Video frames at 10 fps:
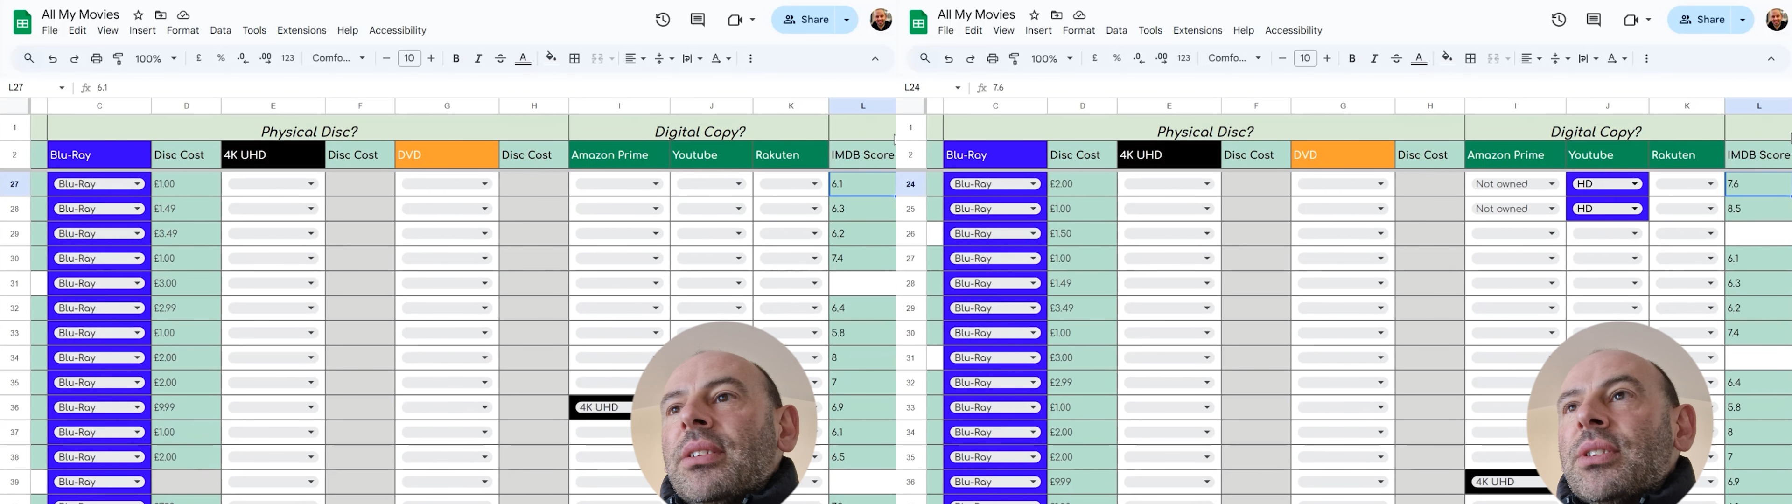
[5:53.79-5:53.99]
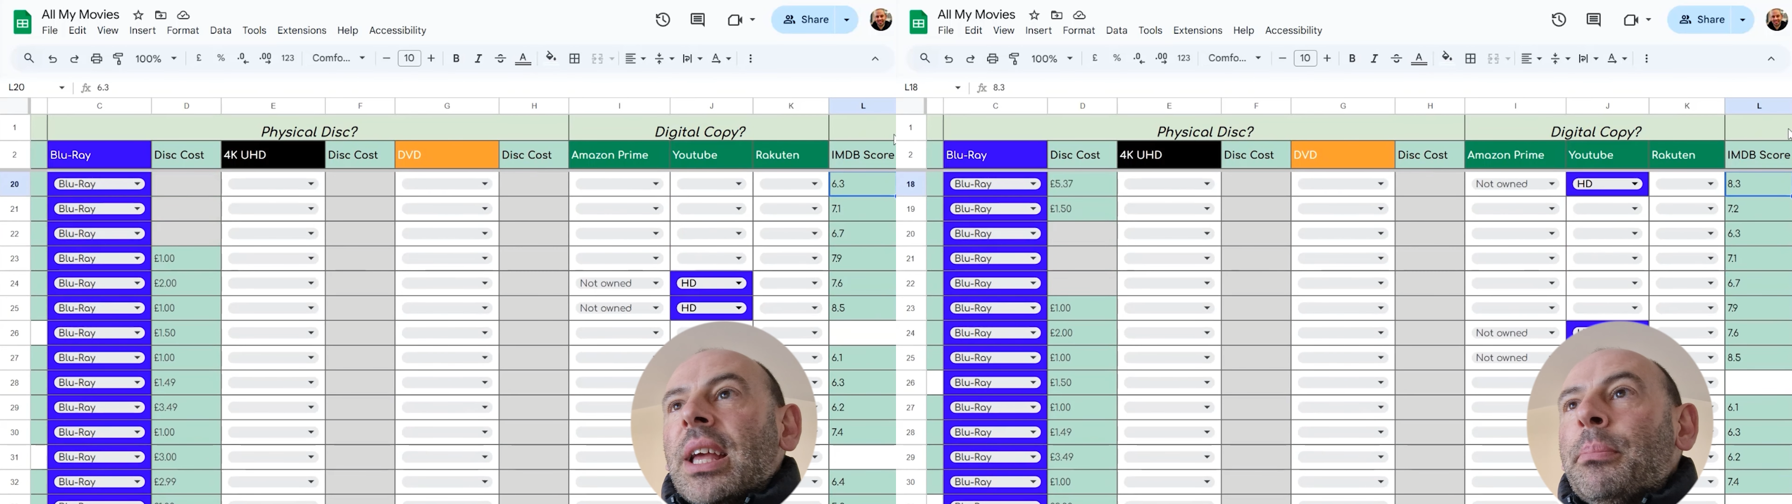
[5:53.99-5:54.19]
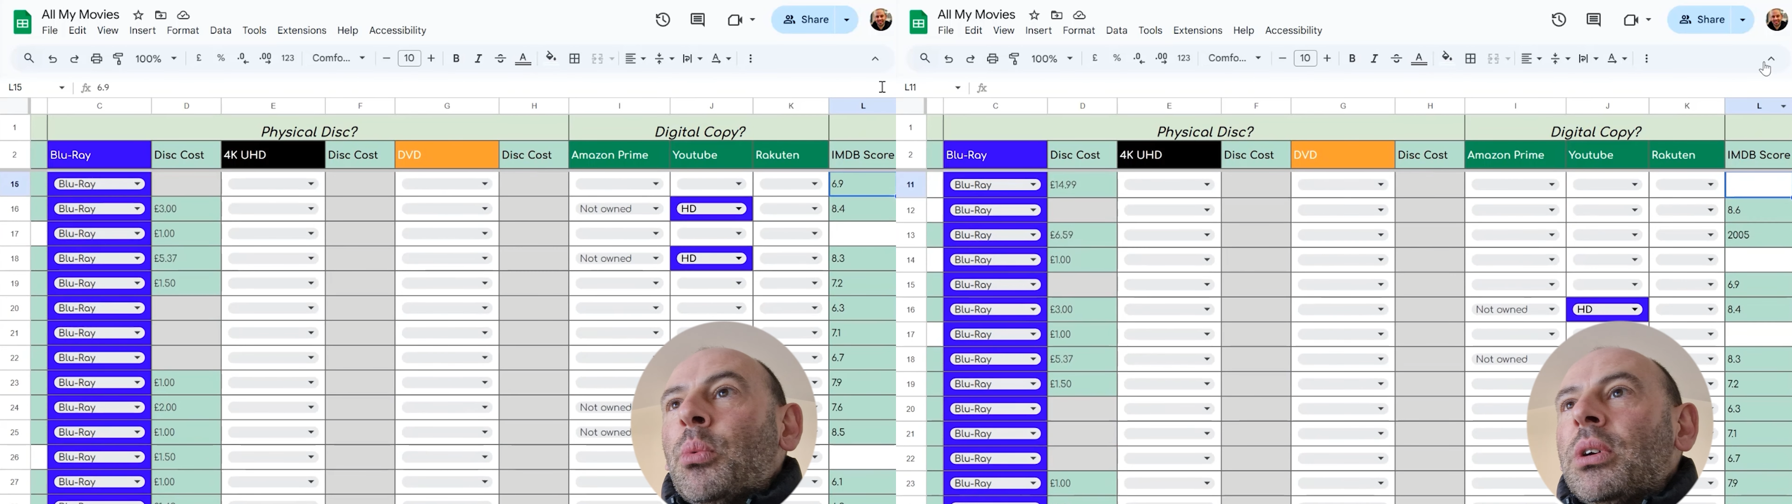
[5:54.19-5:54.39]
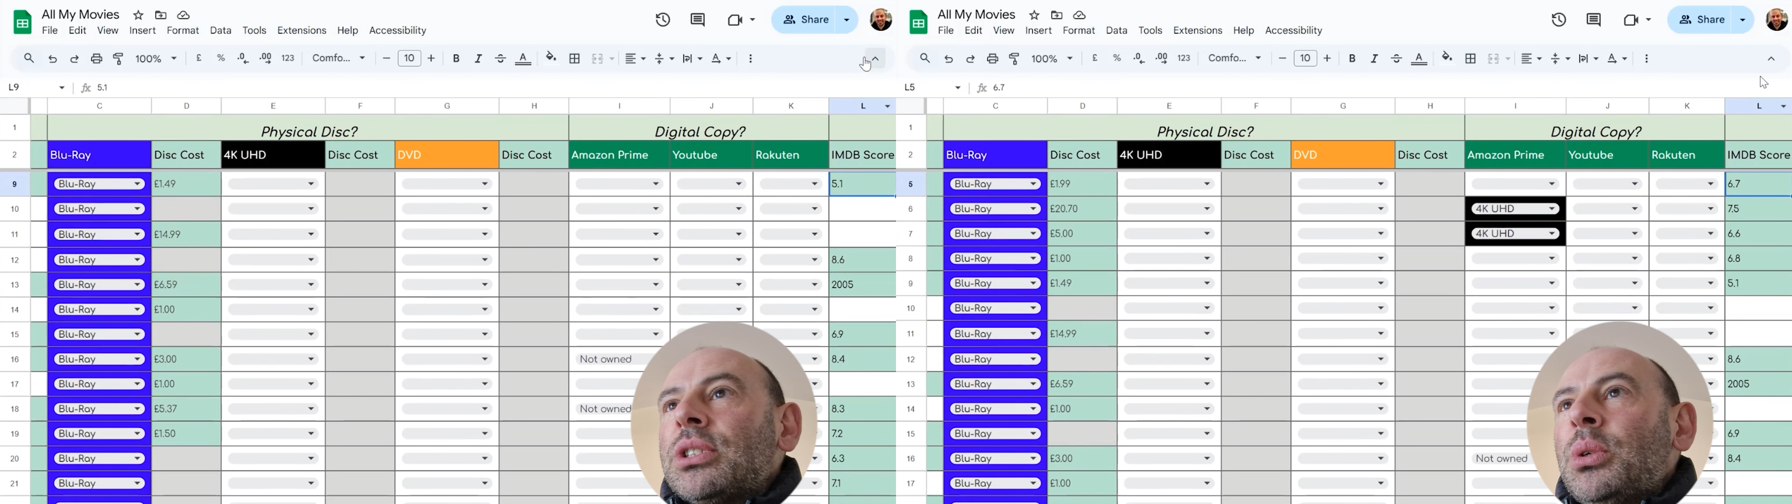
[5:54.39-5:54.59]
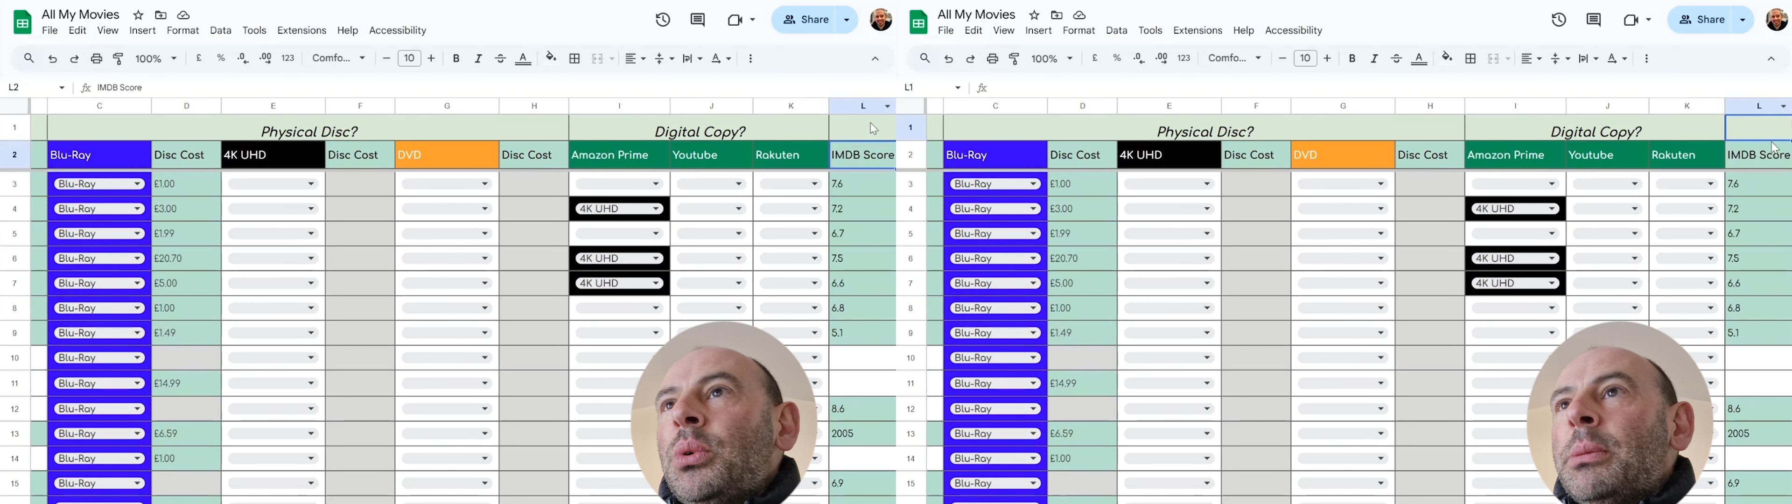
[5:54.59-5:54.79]
So yeah, but what's
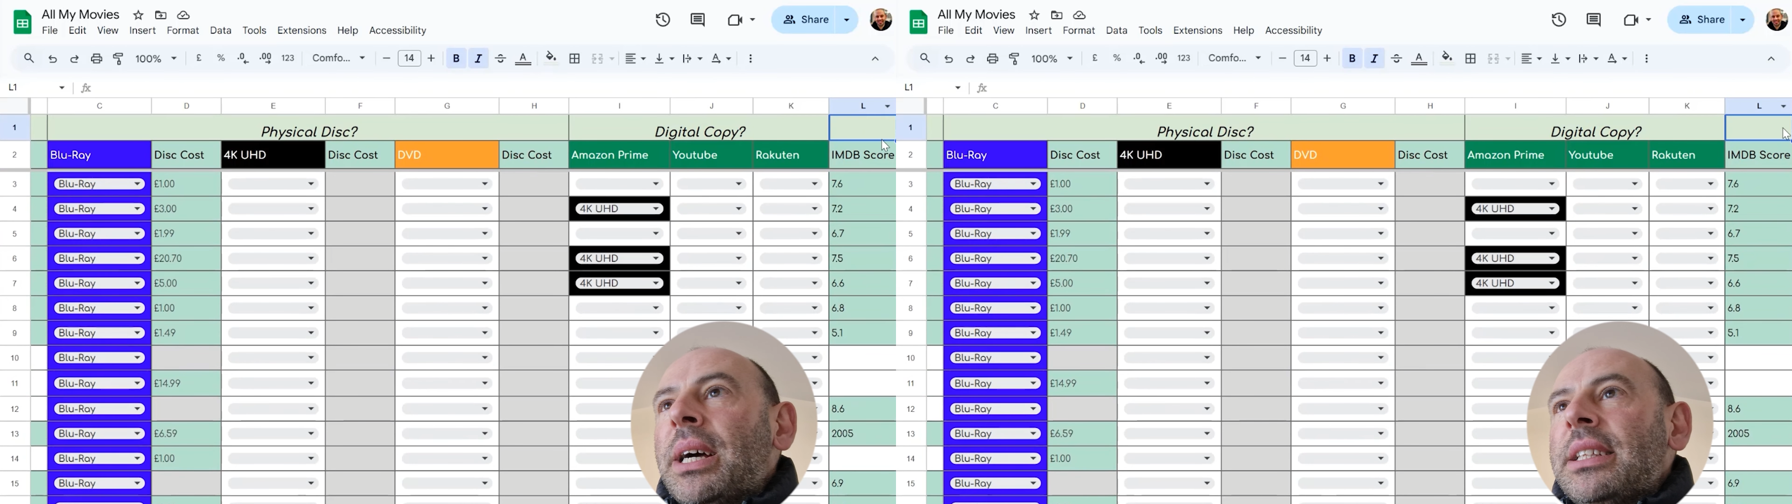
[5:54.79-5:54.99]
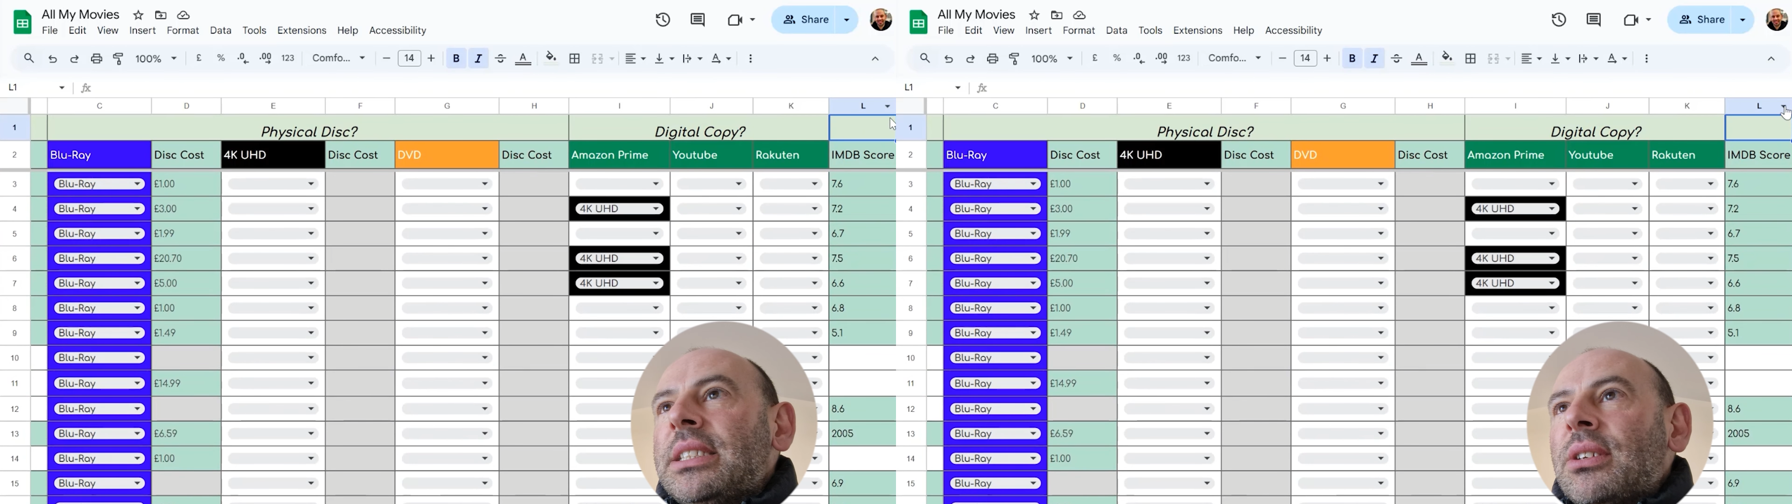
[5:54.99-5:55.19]
cool about this